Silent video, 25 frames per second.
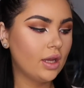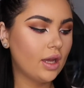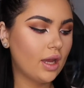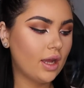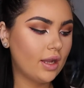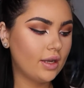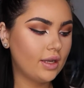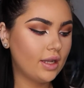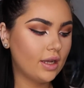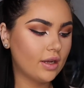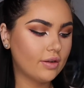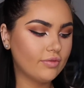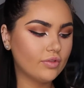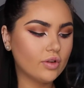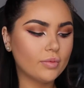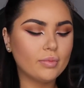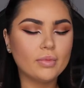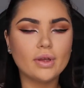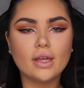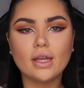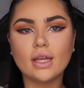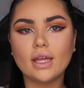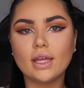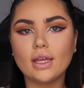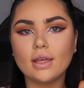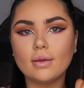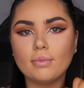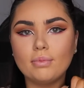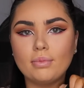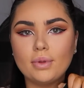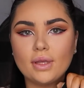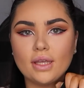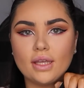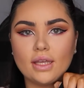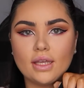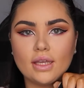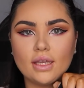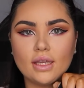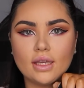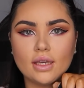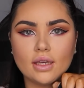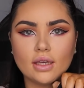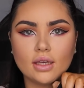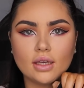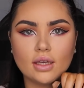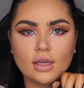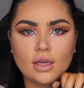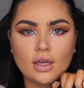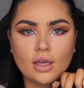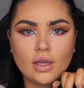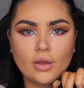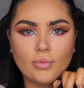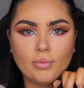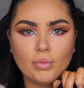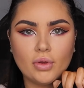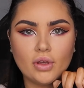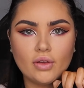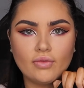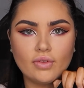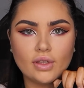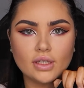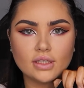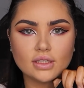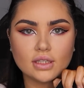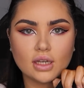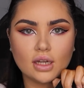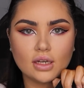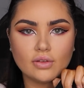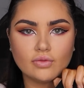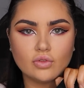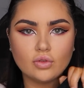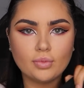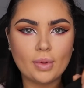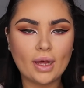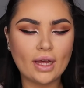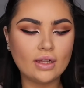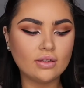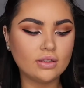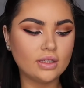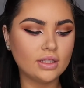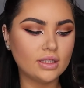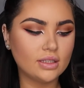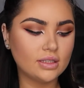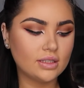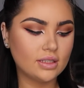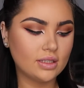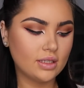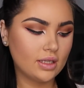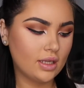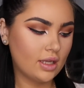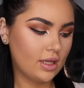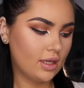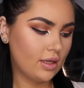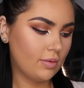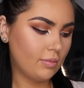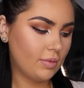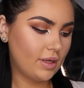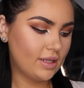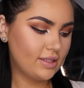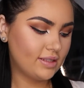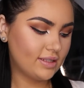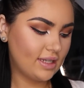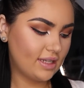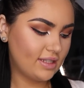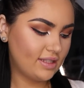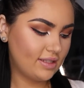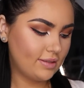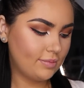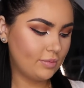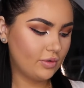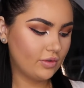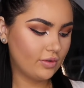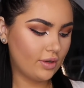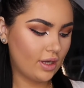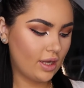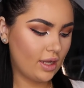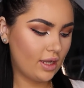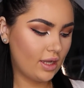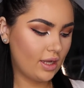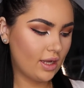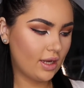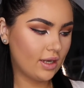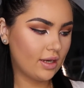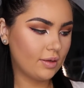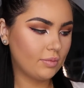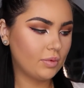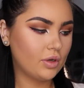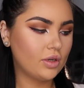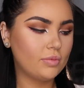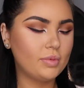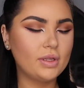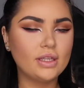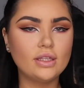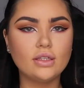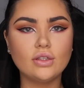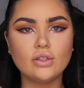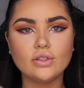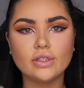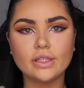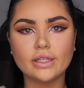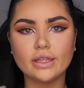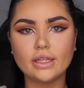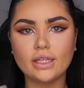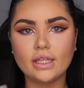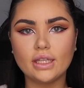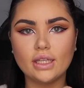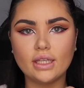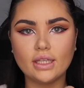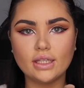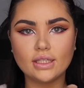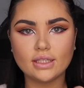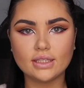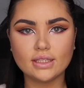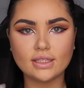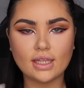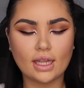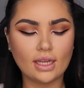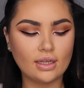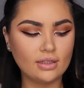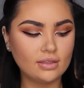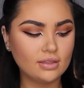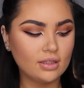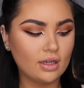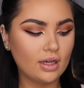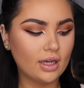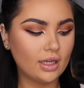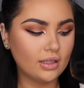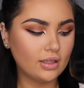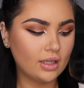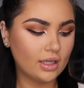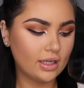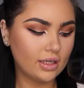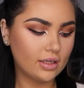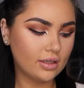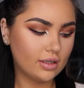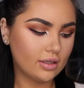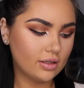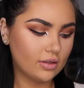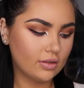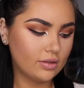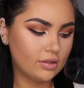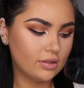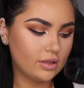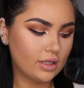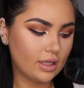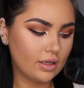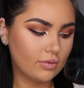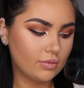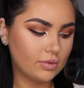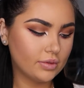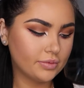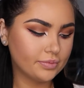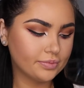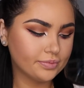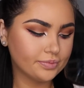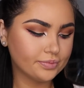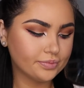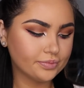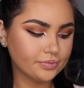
And now I've got my Bperfect Carnival palette by Stacey Marie, and I'm going to be using the Saint highlighter on that one.